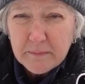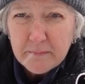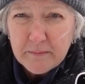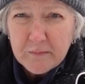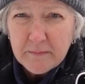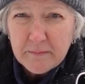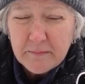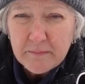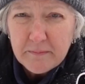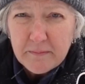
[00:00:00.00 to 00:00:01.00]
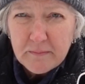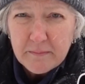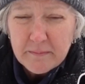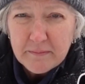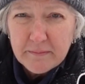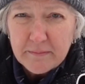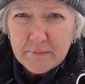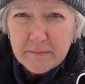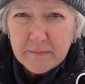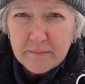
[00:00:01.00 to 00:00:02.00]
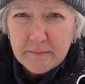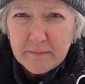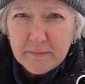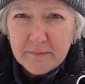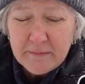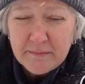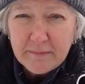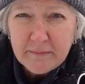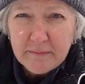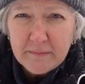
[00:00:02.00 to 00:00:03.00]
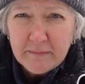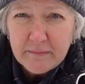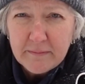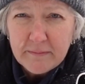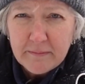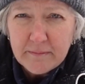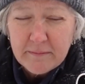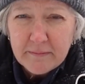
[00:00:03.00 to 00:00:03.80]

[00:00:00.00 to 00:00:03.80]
notes for writing family history. What would you like to cover first?